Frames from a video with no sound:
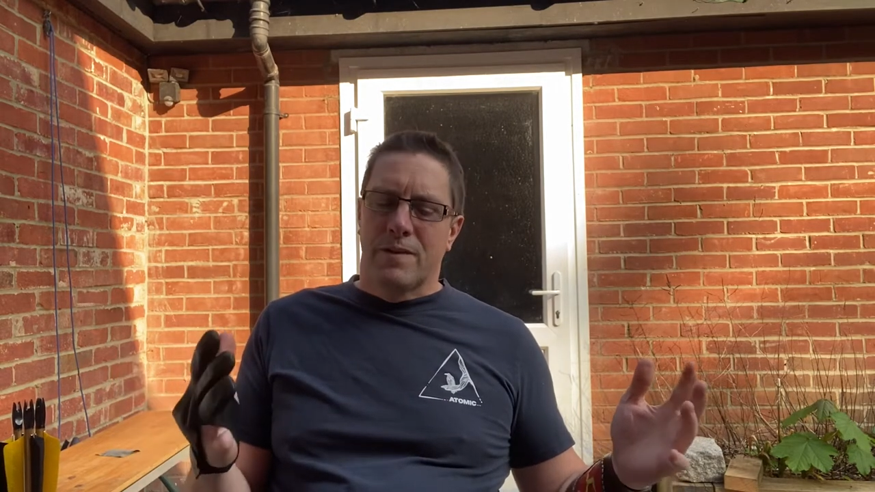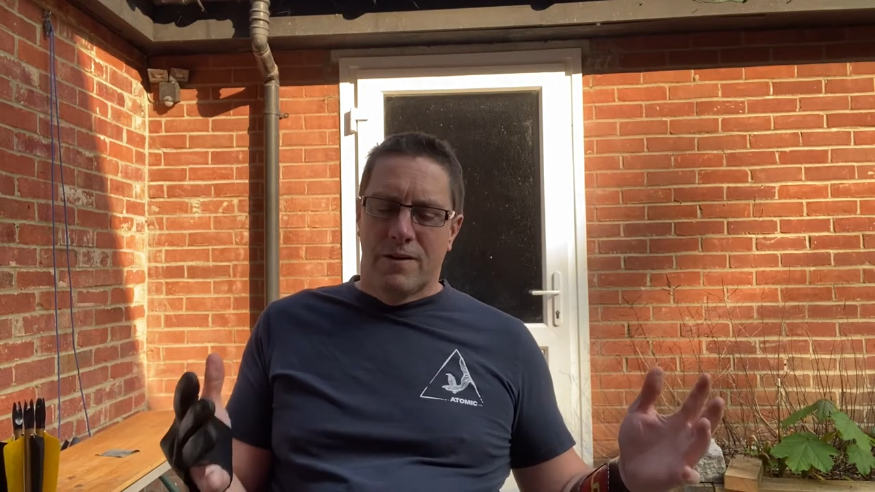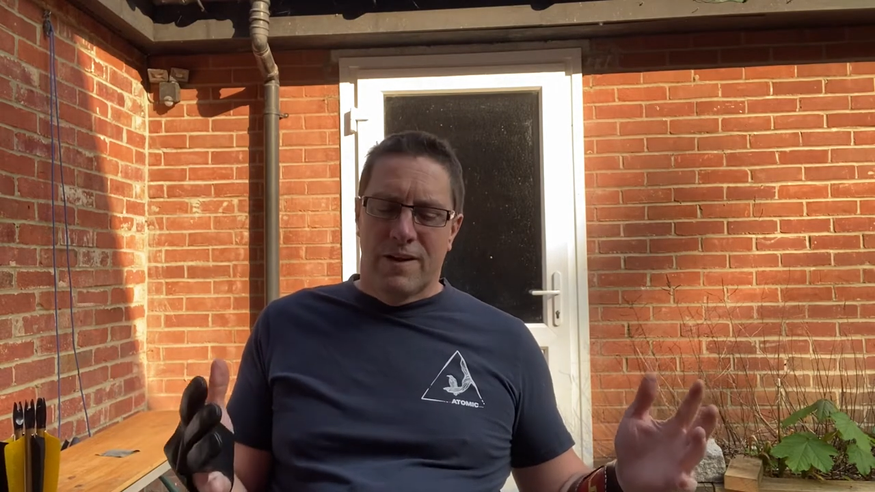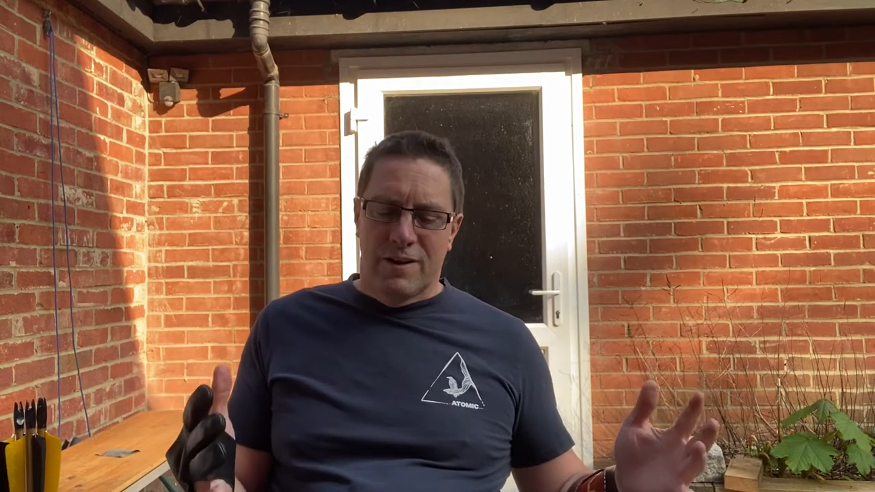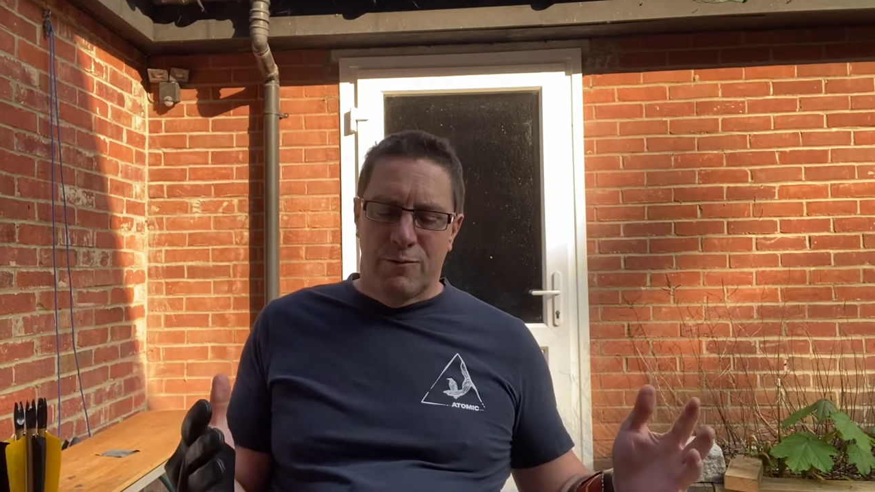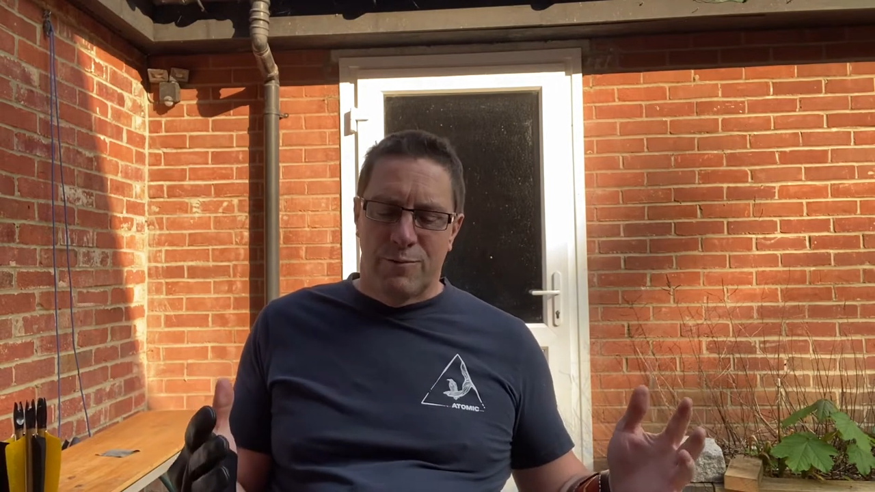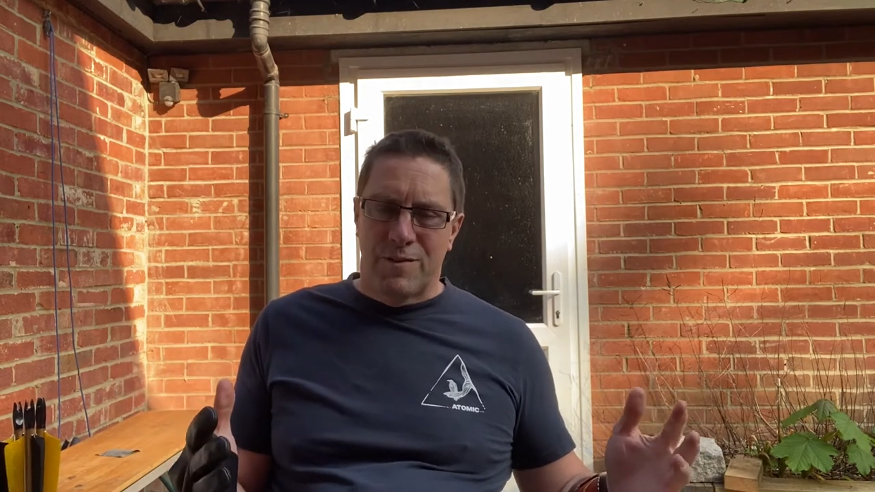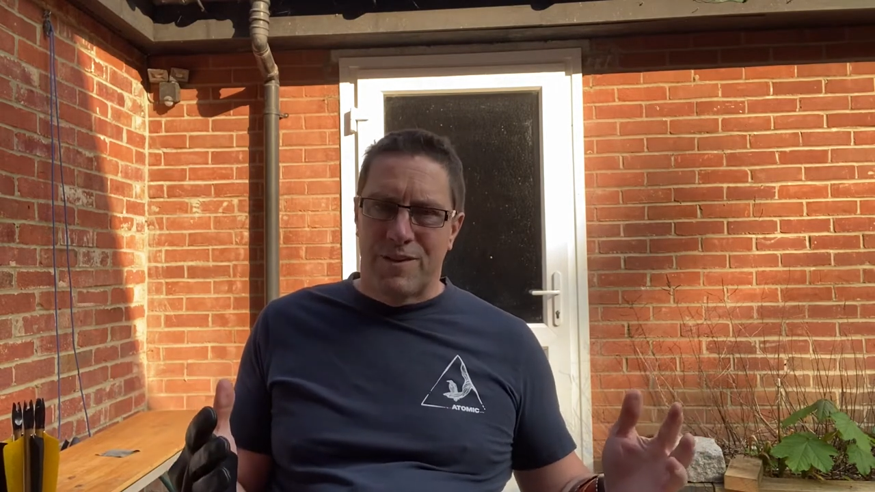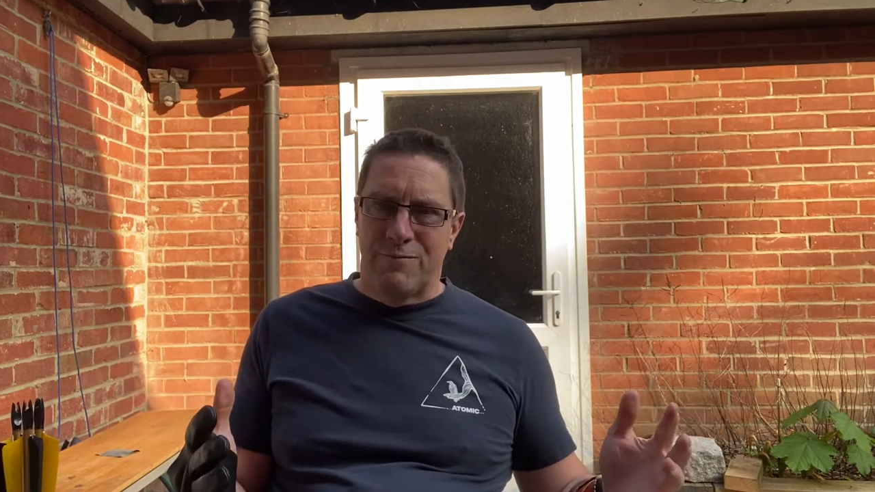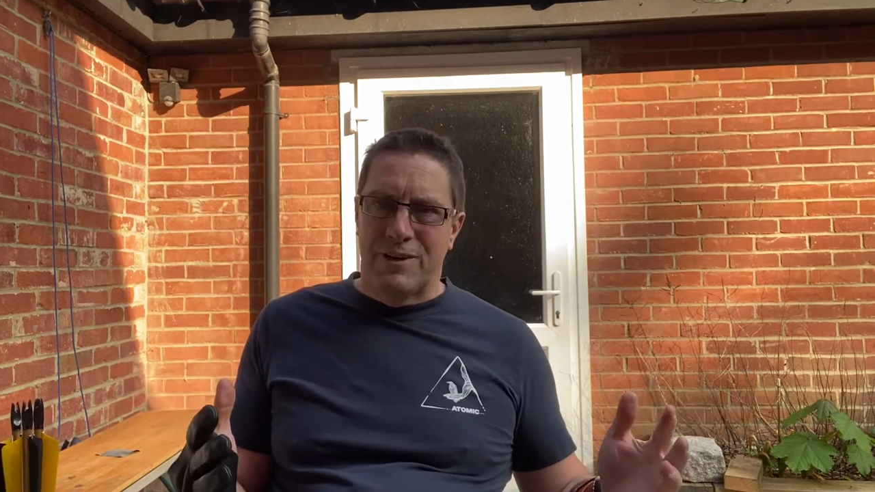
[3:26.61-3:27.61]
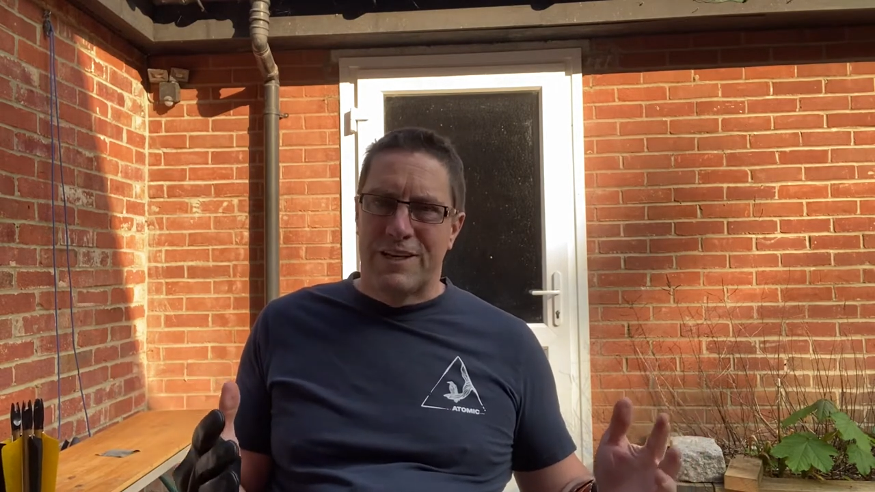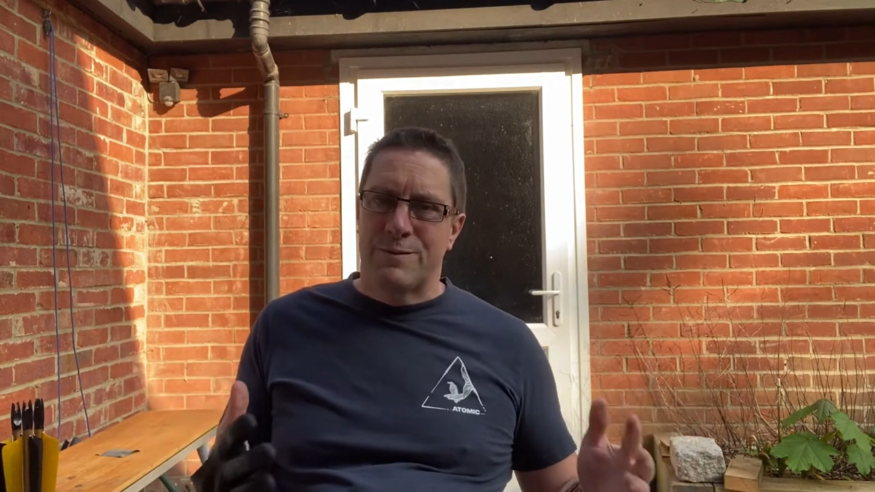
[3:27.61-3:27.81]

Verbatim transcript: uh, with my thumb release.